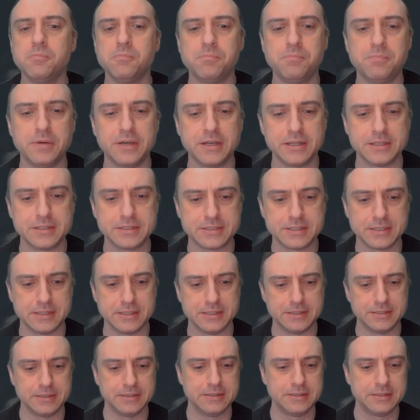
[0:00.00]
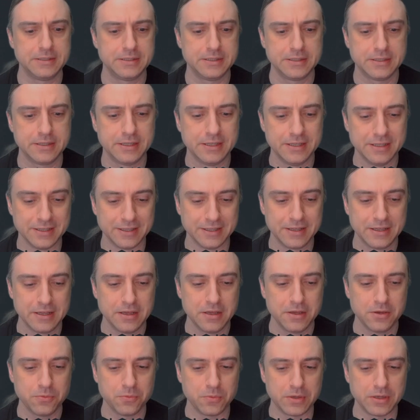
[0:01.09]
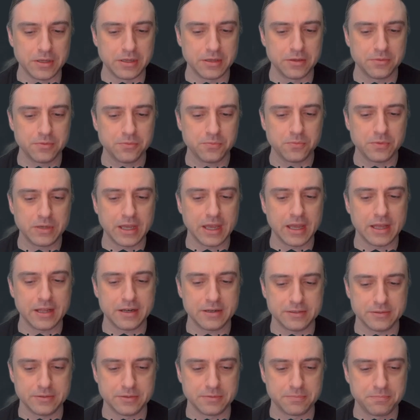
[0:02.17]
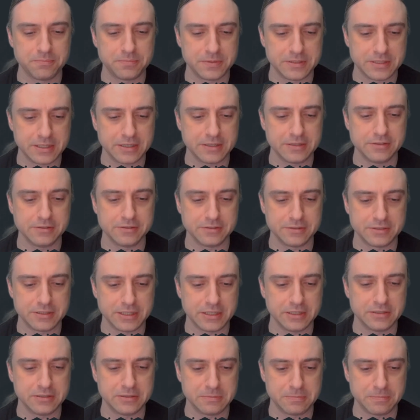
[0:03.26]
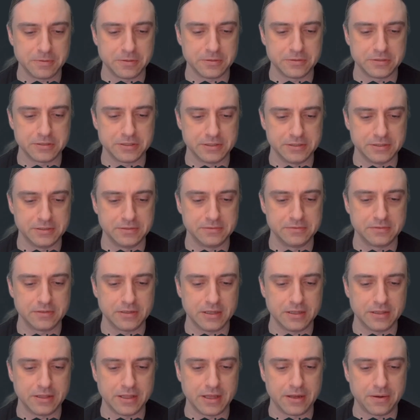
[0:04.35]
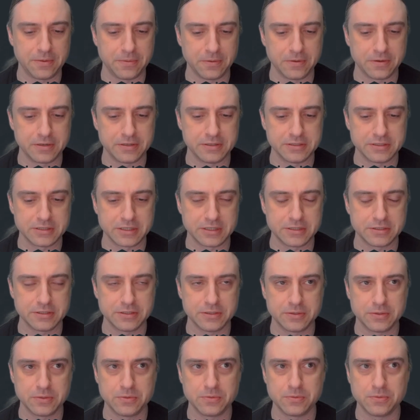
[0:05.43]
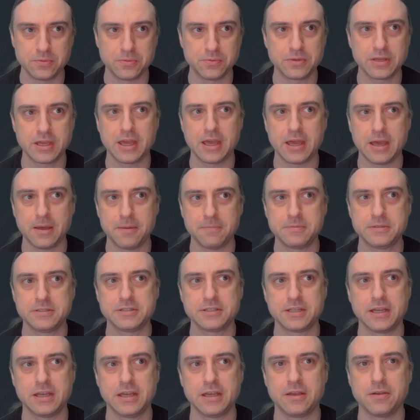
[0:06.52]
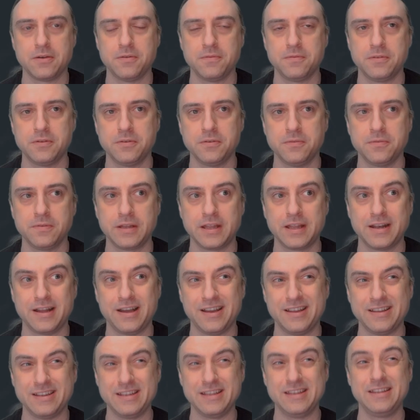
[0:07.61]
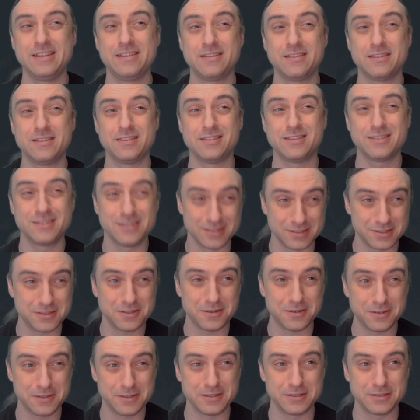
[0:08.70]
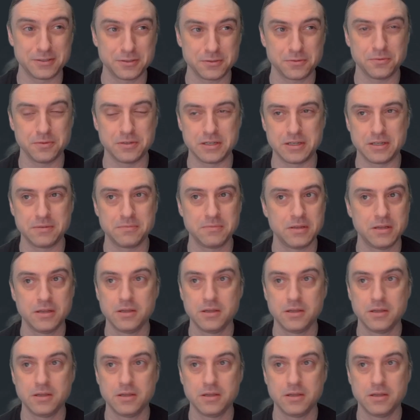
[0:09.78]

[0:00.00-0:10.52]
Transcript: But we had a particular salesperson in that organization who kept saying over and over again, I need the starting screen,